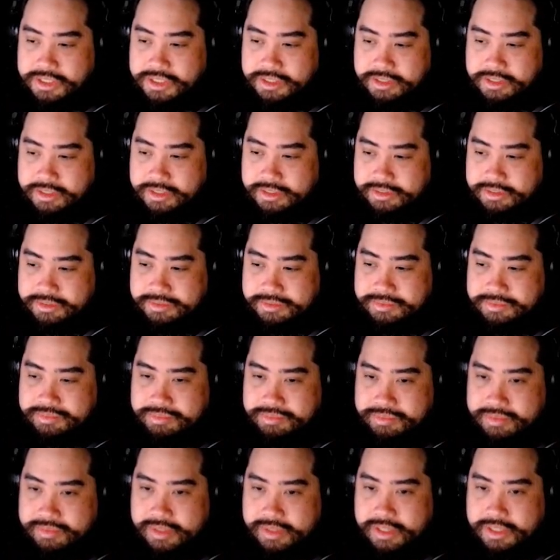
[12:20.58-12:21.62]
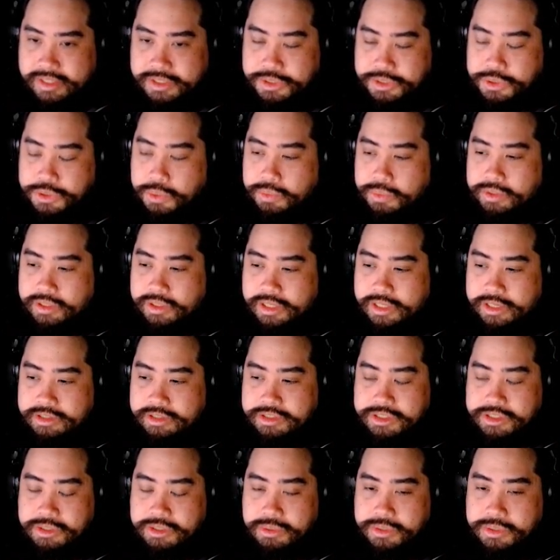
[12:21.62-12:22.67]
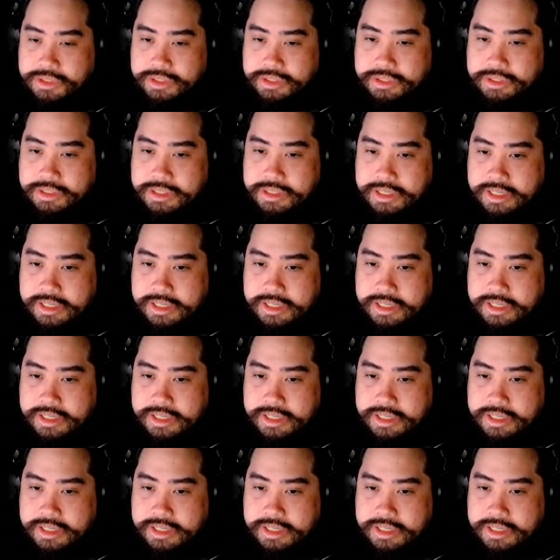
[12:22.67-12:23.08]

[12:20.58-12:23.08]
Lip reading: her. Showed her, let us use her